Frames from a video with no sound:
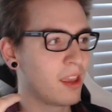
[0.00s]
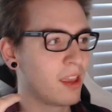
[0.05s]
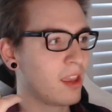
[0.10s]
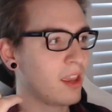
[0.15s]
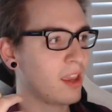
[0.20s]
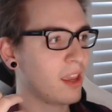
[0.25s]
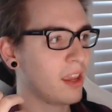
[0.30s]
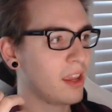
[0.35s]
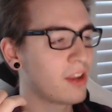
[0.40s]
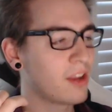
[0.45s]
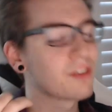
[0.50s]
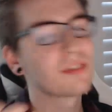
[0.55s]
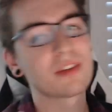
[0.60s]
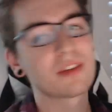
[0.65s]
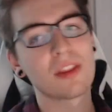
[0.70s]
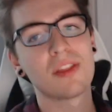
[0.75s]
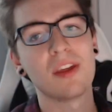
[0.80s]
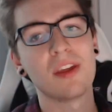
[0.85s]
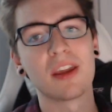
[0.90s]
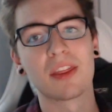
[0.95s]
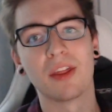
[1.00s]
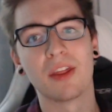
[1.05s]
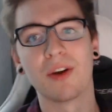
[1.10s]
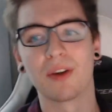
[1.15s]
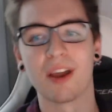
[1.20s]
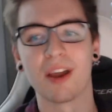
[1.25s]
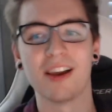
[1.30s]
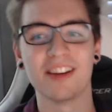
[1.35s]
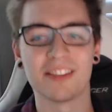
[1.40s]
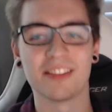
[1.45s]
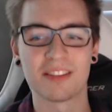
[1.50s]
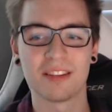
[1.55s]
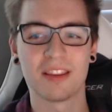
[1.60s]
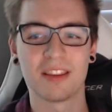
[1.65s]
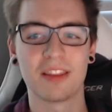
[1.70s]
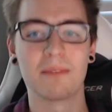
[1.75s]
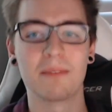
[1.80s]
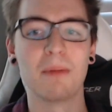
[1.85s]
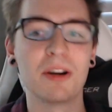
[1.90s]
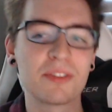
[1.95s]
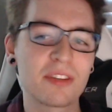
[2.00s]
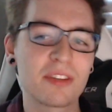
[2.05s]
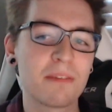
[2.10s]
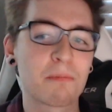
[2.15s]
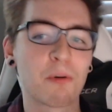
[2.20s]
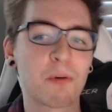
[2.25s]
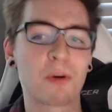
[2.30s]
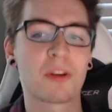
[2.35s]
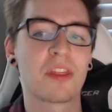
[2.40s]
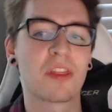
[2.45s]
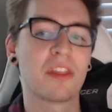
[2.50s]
Here's the thing though, guys. The most important